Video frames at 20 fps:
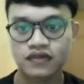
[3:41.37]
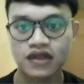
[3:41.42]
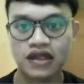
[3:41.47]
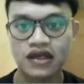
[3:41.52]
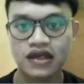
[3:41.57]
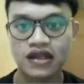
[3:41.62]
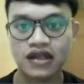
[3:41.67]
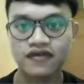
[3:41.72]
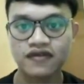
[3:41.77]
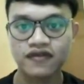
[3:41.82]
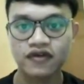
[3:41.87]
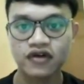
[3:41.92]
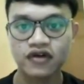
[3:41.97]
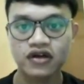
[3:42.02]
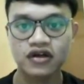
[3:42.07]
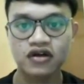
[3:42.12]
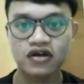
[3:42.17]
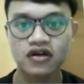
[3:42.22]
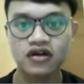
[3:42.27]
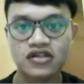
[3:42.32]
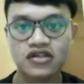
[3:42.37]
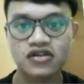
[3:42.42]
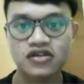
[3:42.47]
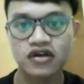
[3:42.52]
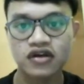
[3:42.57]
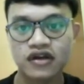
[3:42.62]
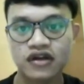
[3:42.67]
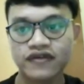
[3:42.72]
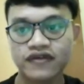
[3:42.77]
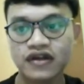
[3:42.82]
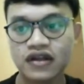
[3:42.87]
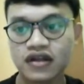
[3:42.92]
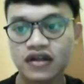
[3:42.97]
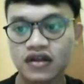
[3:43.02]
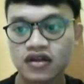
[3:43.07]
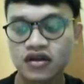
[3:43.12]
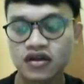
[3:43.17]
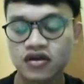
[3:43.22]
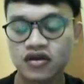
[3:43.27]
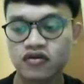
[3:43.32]
And then for the cholesterol level,
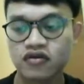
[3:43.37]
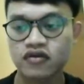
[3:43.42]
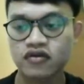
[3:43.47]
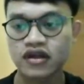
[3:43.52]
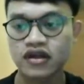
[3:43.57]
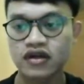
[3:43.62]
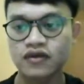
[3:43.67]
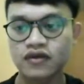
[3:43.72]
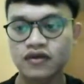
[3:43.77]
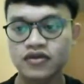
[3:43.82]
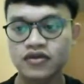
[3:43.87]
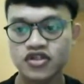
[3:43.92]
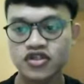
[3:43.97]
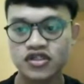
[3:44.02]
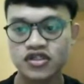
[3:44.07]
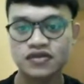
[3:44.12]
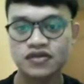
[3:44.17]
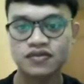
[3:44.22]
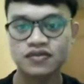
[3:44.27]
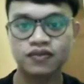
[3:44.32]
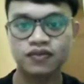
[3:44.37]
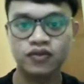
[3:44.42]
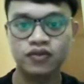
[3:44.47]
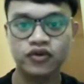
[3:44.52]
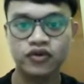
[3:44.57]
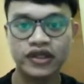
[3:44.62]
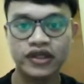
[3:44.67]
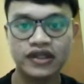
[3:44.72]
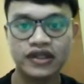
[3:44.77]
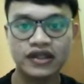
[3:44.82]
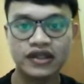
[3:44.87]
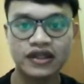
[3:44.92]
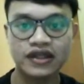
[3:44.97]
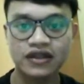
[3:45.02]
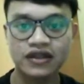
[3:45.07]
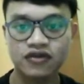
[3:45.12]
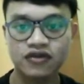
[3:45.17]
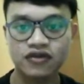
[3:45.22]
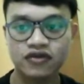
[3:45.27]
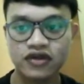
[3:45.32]
we're gonna just put it
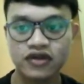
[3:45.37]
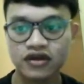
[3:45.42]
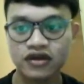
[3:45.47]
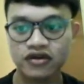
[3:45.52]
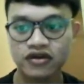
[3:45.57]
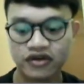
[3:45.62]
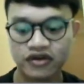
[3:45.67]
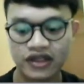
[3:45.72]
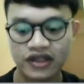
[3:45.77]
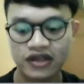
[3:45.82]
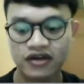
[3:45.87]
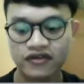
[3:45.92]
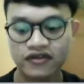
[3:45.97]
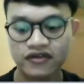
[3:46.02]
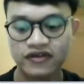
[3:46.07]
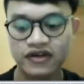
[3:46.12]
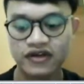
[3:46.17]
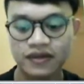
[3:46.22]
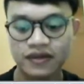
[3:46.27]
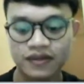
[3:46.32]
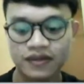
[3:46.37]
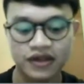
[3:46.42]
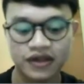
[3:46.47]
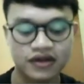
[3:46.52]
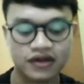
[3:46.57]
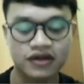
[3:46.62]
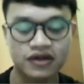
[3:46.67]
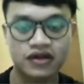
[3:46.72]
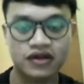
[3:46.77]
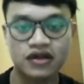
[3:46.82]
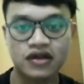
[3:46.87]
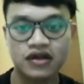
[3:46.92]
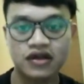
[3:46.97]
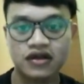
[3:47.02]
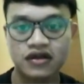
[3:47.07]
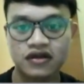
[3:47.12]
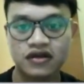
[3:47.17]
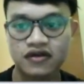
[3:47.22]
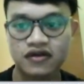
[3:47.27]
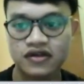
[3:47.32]
into the according of the number
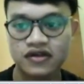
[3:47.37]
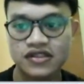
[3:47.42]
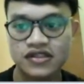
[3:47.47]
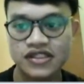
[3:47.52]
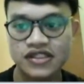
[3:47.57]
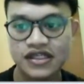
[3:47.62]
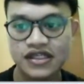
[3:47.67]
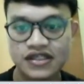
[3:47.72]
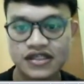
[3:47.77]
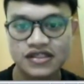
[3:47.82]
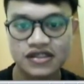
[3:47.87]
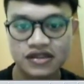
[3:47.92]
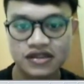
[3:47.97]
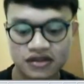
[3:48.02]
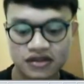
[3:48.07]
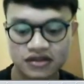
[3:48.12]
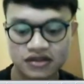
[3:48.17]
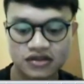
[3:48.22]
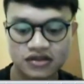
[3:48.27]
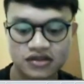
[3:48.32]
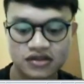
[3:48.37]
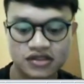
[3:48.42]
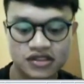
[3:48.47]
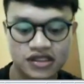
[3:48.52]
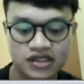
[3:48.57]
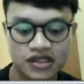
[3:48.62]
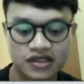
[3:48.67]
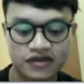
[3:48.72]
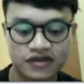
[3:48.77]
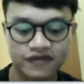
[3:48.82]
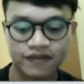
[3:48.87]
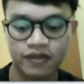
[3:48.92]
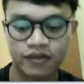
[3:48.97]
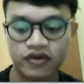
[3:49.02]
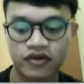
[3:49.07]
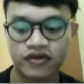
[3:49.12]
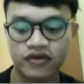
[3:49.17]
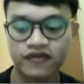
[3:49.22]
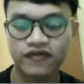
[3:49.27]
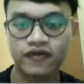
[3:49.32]
6,
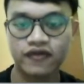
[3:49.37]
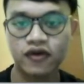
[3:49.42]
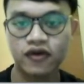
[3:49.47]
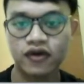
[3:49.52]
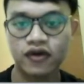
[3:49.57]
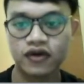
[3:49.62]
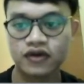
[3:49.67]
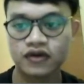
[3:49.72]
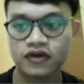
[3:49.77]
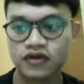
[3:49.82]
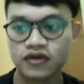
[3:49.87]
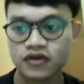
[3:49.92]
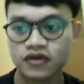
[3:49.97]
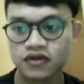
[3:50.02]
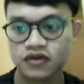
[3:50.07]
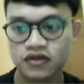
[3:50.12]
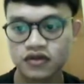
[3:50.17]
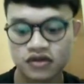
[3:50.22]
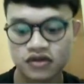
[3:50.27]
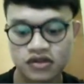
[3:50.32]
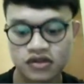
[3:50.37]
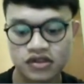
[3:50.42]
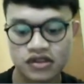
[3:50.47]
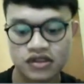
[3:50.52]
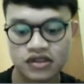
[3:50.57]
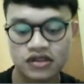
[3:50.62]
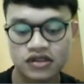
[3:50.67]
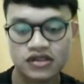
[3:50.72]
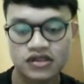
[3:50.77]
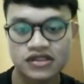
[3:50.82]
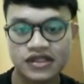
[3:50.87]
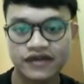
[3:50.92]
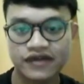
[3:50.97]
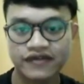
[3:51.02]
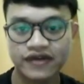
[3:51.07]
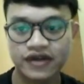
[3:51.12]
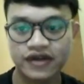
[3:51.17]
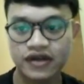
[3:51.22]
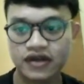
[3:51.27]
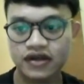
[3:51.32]
6.4,
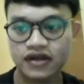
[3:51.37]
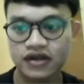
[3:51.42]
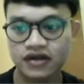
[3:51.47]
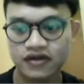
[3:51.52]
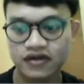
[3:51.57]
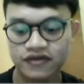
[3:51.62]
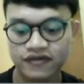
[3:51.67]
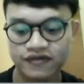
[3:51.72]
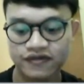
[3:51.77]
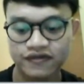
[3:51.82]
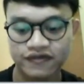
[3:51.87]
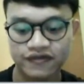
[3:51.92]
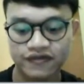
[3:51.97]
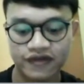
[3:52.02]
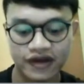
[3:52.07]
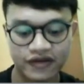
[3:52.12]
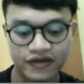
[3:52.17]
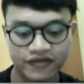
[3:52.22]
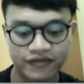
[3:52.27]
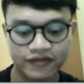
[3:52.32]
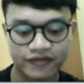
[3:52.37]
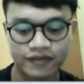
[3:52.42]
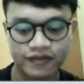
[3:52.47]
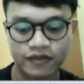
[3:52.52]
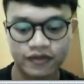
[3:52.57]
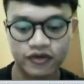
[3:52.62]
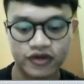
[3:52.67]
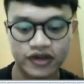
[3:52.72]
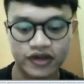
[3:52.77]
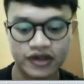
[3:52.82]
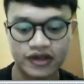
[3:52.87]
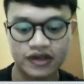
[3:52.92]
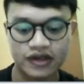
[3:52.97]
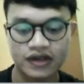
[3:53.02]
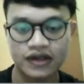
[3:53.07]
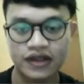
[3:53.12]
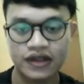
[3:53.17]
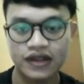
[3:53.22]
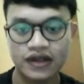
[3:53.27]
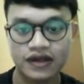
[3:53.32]
7,
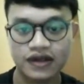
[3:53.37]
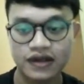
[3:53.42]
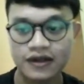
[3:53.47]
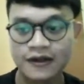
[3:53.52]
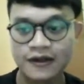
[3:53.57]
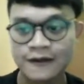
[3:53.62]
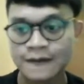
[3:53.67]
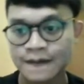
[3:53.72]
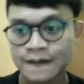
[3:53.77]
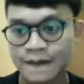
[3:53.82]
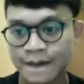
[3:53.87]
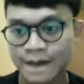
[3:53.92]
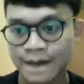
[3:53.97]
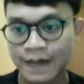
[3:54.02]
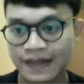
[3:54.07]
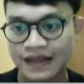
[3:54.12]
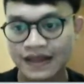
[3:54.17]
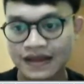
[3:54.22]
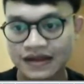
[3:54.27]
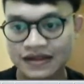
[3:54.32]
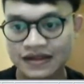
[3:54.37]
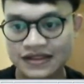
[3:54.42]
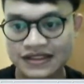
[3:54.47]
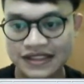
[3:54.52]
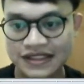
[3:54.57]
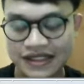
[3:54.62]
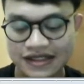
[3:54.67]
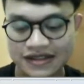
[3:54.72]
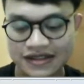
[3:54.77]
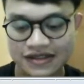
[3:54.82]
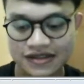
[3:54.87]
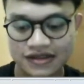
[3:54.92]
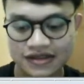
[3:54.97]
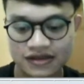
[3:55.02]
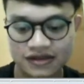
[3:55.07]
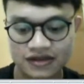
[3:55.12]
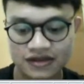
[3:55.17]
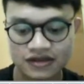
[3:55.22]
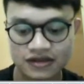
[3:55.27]
5.8, 6,